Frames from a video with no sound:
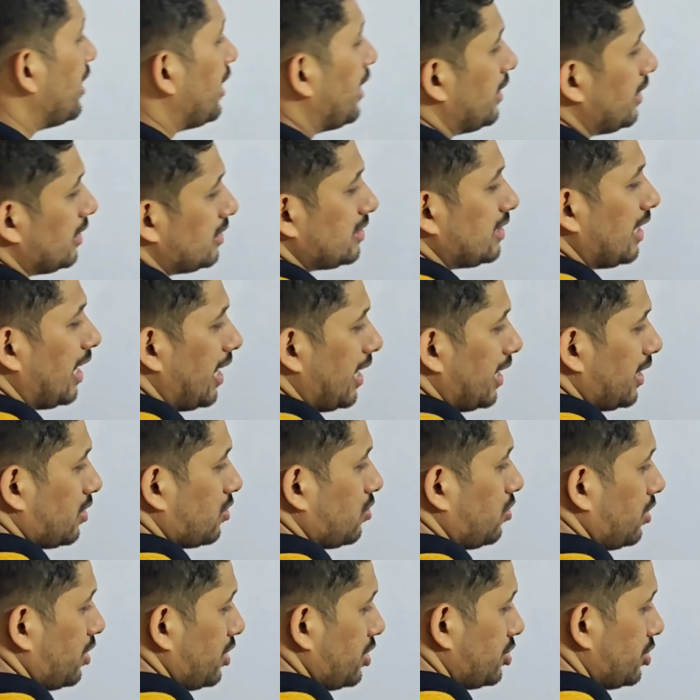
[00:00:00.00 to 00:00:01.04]
And the third
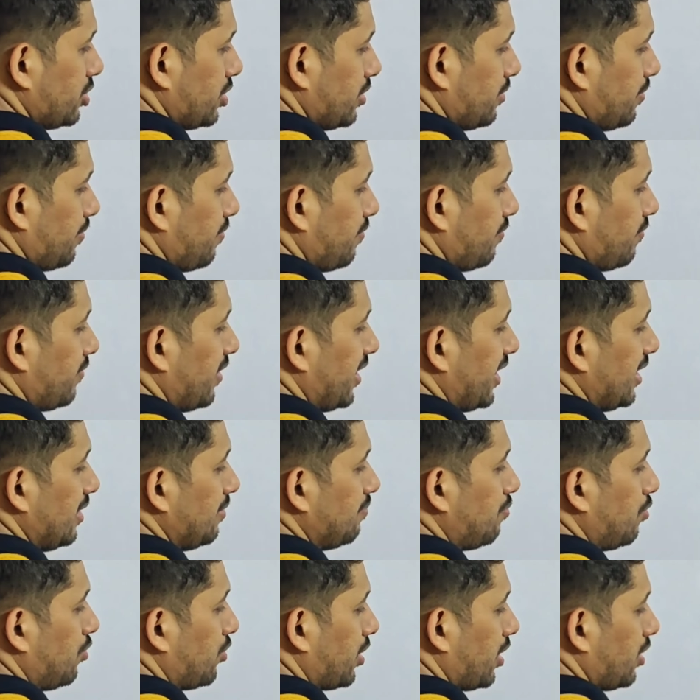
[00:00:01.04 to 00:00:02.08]
condition, very
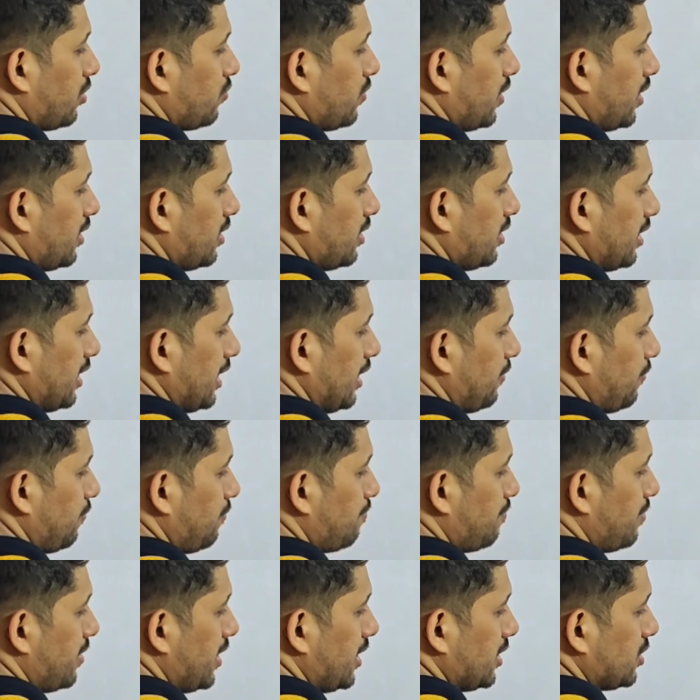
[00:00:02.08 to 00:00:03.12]
important one,
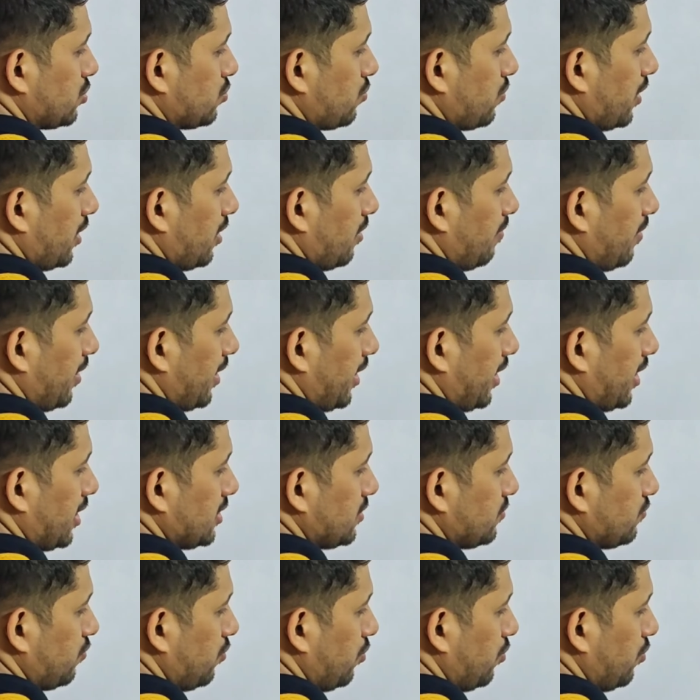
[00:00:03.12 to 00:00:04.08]
if b square minus